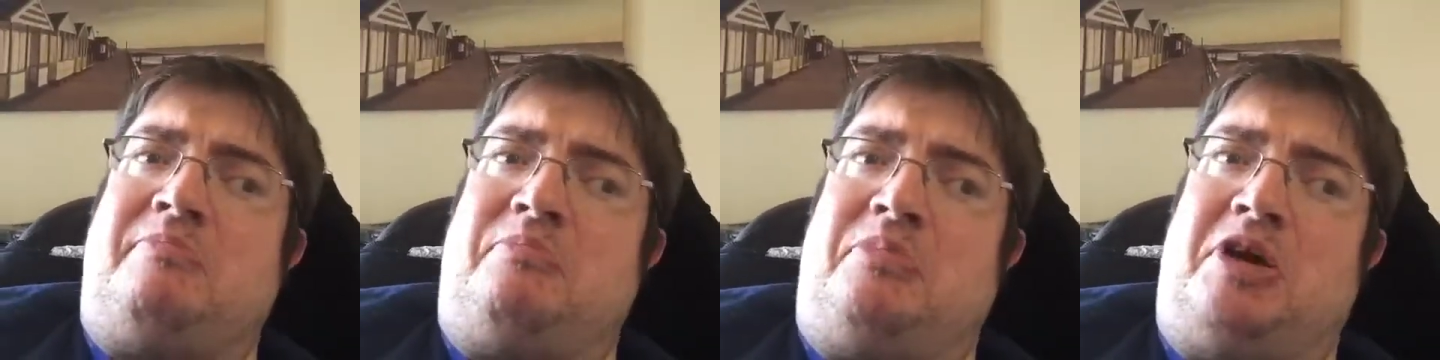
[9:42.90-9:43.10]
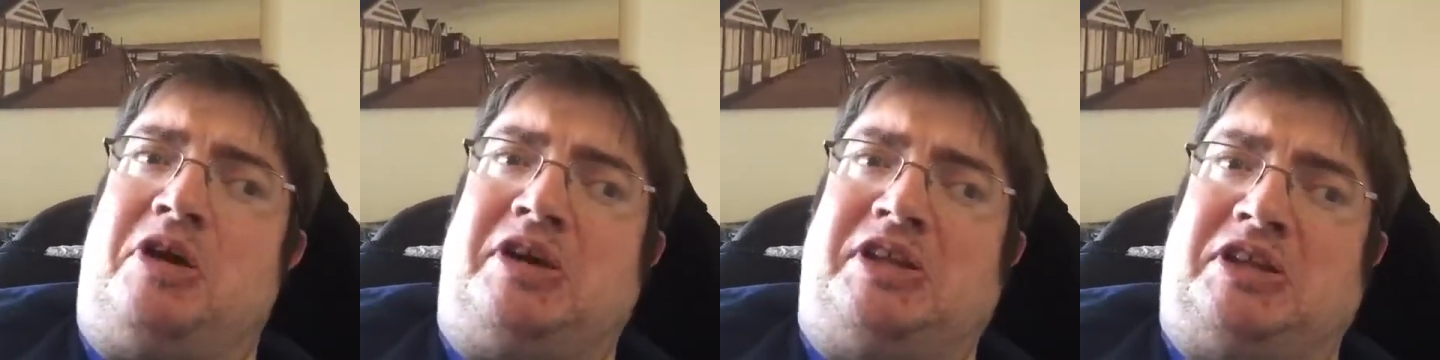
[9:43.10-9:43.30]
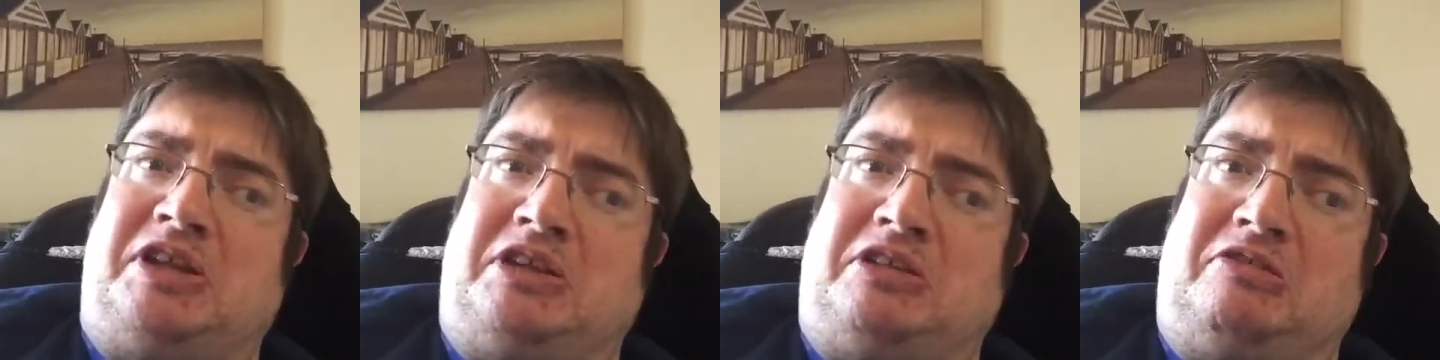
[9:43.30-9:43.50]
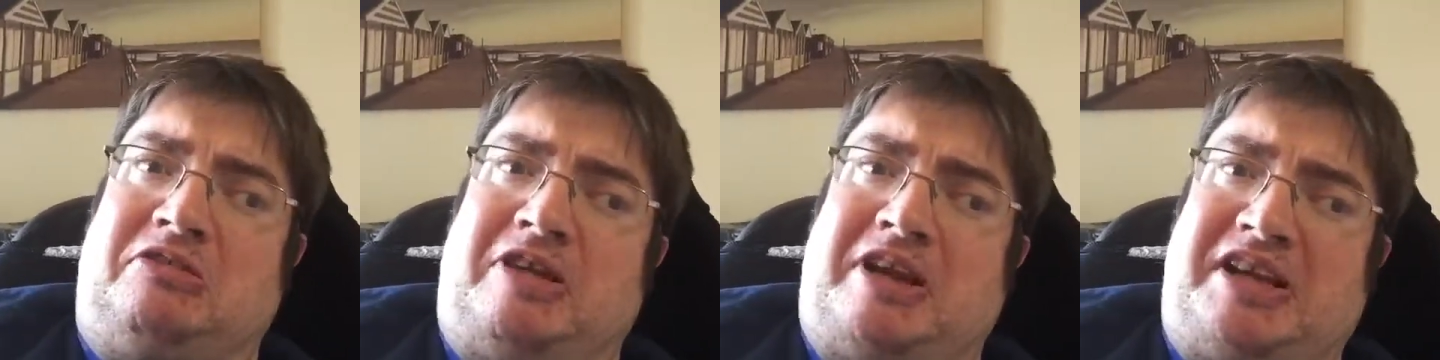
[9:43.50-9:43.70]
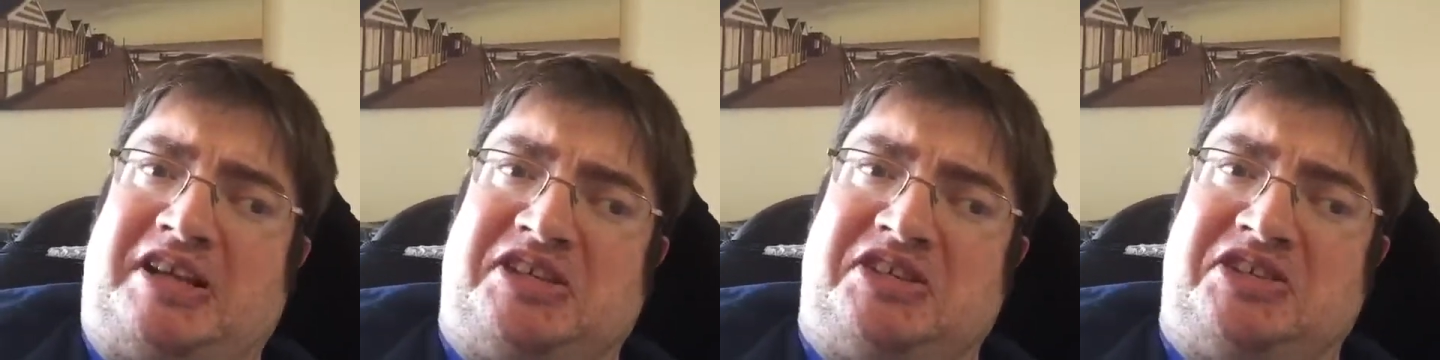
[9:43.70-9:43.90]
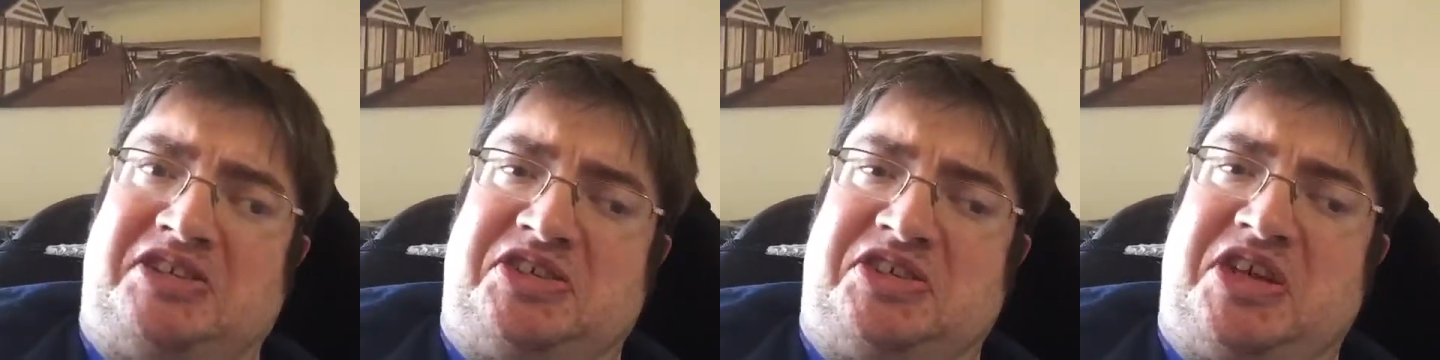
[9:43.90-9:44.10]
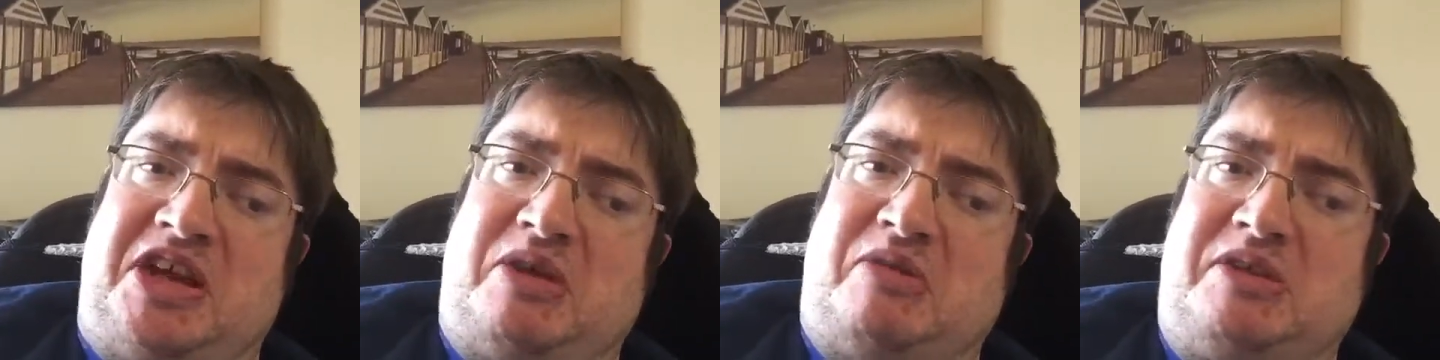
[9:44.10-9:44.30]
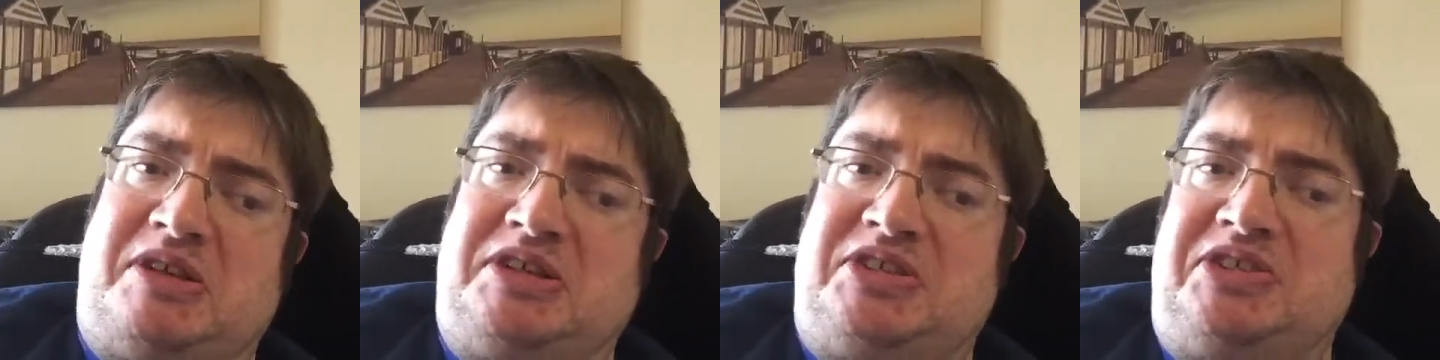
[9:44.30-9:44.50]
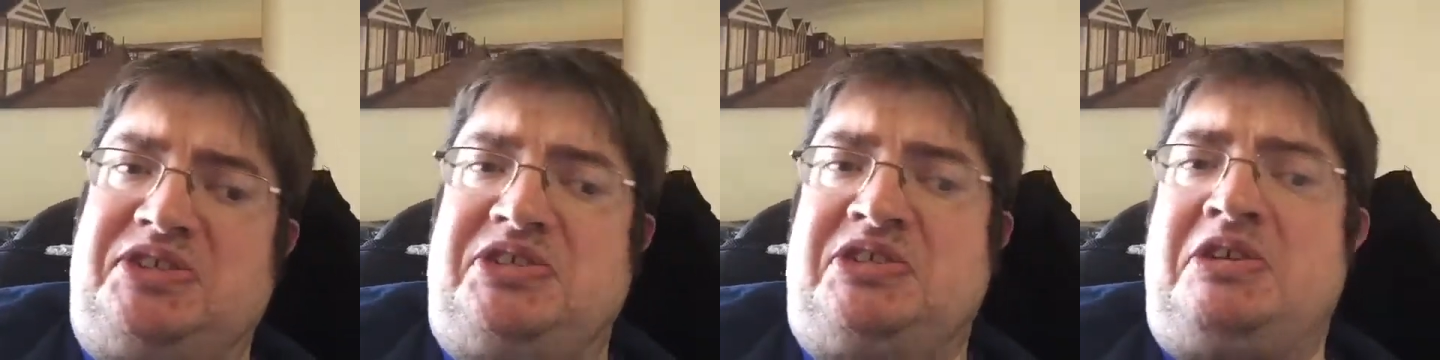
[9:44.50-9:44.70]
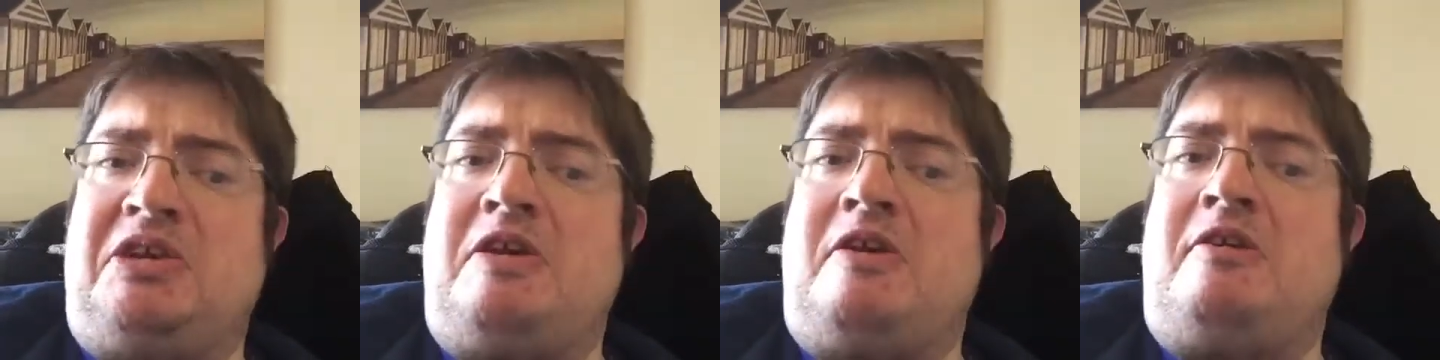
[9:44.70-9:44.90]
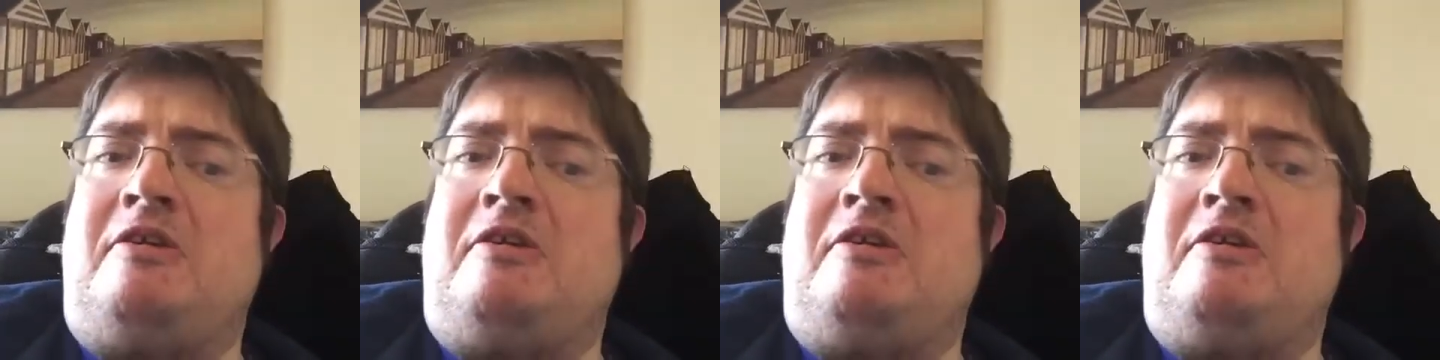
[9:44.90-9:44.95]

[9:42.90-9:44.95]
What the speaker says: by the creators, so it's